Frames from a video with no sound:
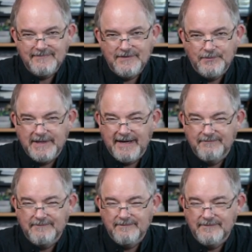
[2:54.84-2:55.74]
when
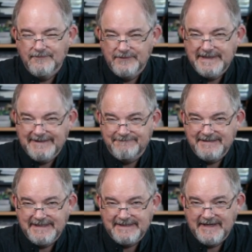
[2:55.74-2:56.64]
I'm really
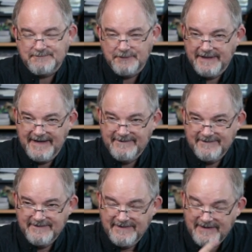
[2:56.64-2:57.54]
feeling desperate. And
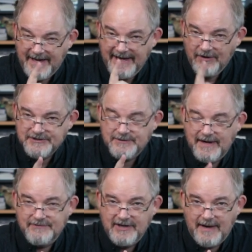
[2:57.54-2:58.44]
I also
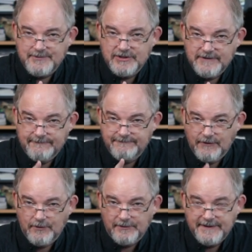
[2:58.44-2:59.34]
have the option to
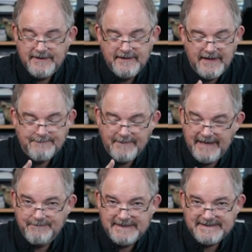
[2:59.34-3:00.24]
fold. It
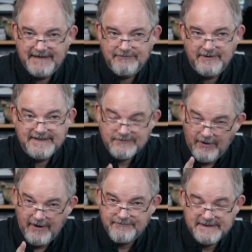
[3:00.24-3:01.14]
might be safer. It's
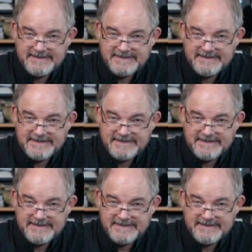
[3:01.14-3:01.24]
often